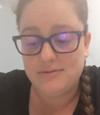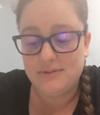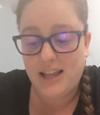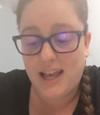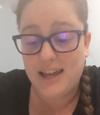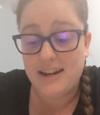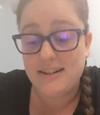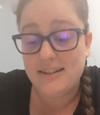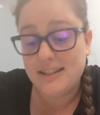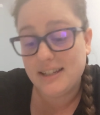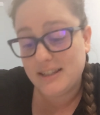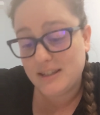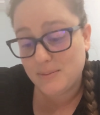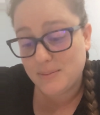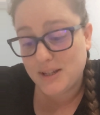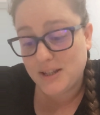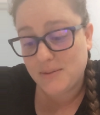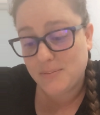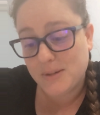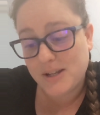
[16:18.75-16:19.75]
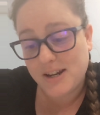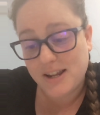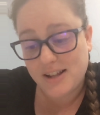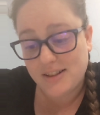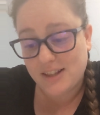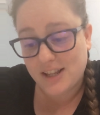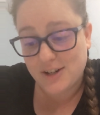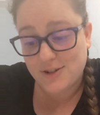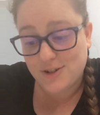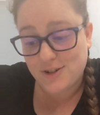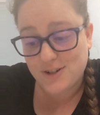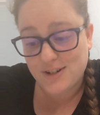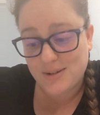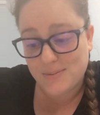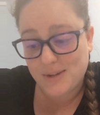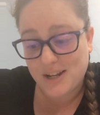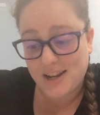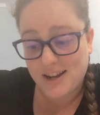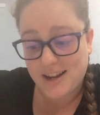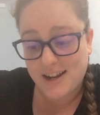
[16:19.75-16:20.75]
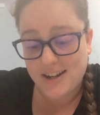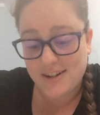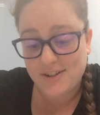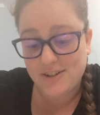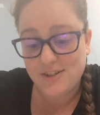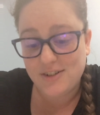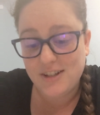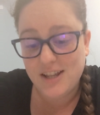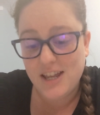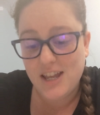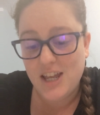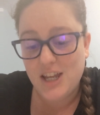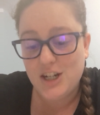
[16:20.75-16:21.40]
Had Elizabeth been at leisure to be idle,